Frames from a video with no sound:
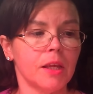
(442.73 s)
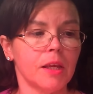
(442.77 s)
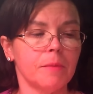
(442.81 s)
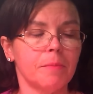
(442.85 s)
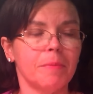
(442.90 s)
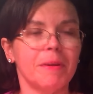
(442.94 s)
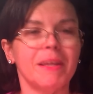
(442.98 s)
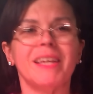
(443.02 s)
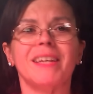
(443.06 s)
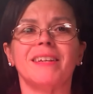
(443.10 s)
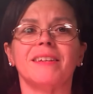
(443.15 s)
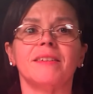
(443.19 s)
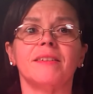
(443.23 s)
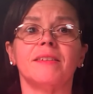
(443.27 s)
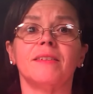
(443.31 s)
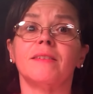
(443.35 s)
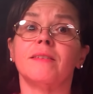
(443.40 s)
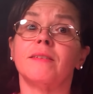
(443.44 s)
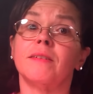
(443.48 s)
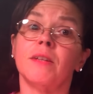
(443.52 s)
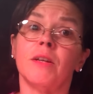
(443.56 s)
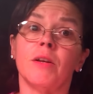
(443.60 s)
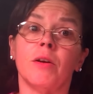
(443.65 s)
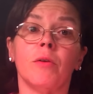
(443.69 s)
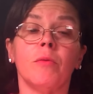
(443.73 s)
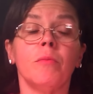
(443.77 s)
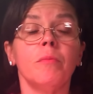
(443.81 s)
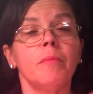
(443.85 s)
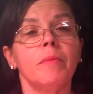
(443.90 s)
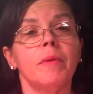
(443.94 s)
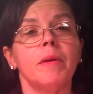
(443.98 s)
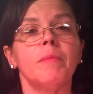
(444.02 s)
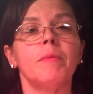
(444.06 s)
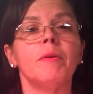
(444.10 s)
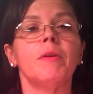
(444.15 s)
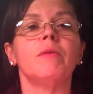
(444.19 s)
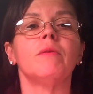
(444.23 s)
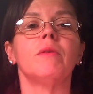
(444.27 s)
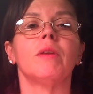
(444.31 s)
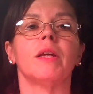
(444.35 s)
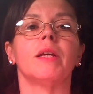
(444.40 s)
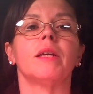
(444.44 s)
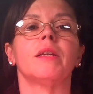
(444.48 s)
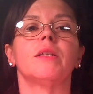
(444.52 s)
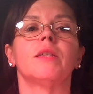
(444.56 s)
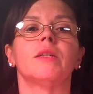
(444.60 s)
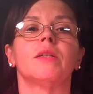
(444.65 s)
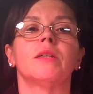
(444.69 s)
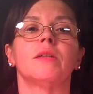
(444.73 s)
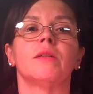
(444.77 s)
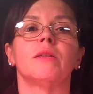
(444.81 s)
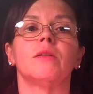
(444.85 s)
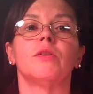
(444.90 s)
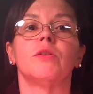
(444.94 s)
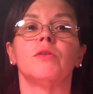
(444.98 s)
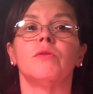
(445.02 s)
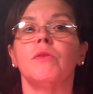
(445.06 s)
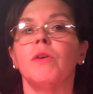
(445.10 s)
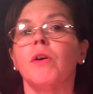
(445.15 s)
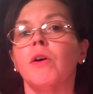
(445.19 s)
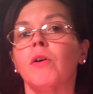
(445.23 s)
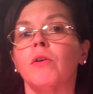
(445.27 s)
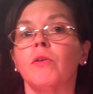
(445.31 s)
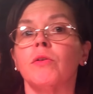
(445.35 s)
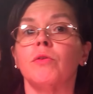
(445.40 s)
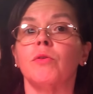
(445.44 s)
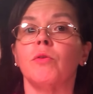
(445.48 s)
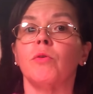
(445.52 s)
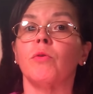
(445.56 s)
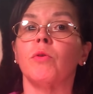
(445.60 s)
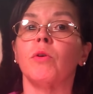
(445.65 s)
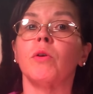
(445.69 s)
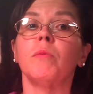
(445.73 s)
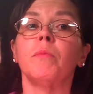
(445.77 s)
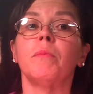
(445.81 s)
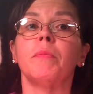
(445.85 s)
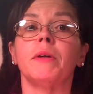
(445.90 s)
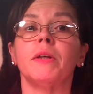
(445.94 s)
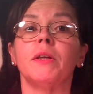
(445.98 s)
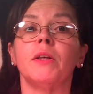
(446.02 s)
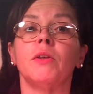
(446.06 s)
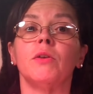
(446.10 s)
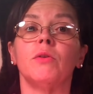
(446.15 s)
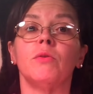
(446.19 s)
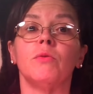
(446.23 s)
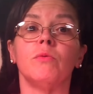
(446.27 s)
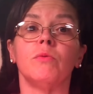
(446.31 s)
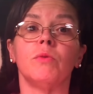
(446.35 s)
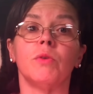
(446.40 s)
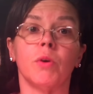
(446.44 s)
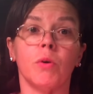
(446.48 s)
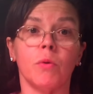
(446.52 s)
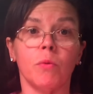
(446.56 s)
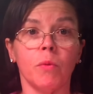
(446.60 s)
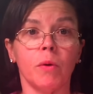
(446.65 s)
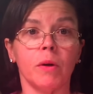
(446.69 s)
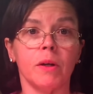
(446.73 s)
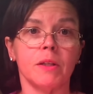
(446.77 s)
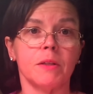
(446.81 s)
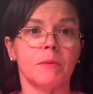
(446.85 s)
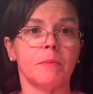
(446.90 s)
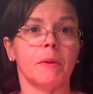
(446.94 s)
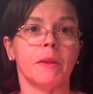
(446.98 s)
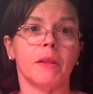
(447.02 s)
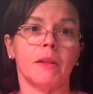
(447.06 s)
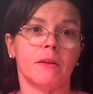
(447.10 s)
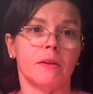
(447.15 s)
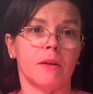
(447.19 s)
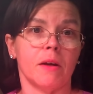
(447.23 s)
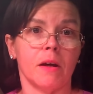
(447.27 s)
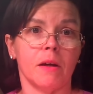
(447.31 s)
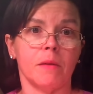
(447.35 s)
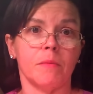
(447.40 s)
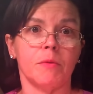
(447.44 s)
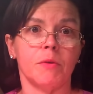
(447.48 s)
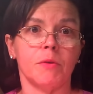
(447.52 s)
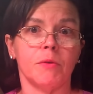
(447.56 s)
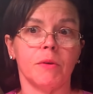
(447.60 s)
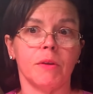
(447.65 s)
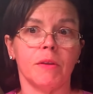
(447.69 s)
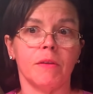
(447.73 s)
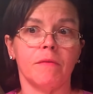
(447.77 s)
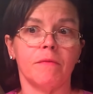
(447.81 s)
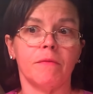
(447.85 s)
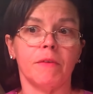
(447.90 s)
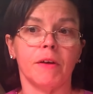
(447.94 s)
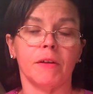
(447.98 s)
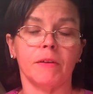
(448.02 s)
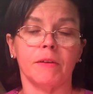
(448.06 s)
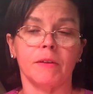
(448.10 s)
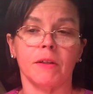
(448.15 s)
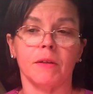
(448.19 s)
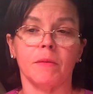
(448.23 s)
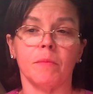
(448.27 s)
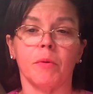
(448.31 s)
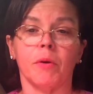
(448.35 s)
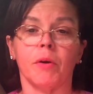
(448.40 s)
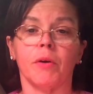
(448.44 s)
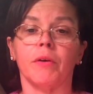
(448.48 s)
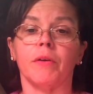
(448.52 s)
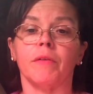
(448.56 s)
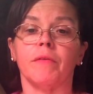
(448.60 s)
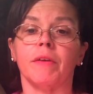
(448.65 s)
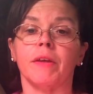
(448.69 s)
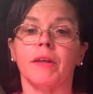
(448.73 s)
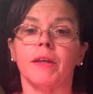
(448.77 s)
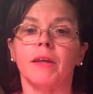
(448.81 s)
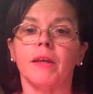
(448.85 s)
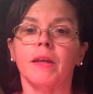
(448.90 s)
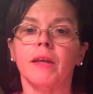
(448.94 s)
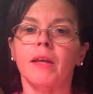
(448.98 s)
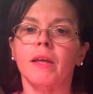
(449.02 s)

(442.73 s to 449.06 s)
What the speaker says: because, you know, maybe you like to do the hardcore, but you don't want to spend the time doing the felting part of it,